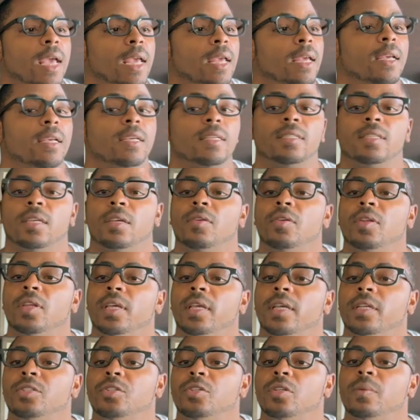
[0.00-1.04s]
can continue to
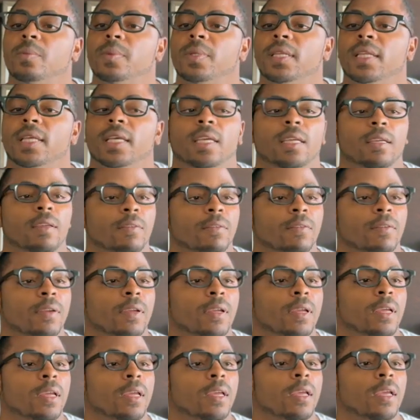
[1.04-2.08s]
get you to believe
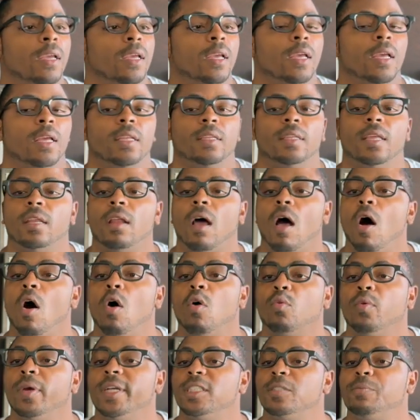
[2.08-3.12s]
that all
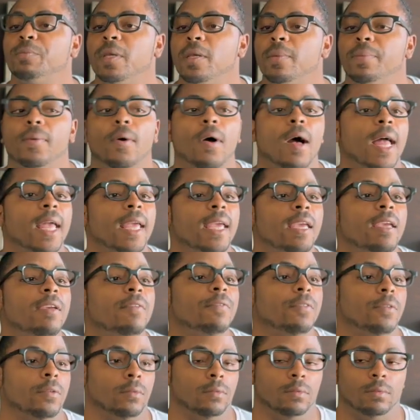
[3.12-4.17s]
rich people are
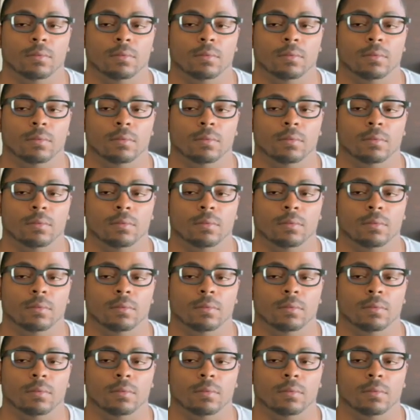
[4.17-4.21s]
evil.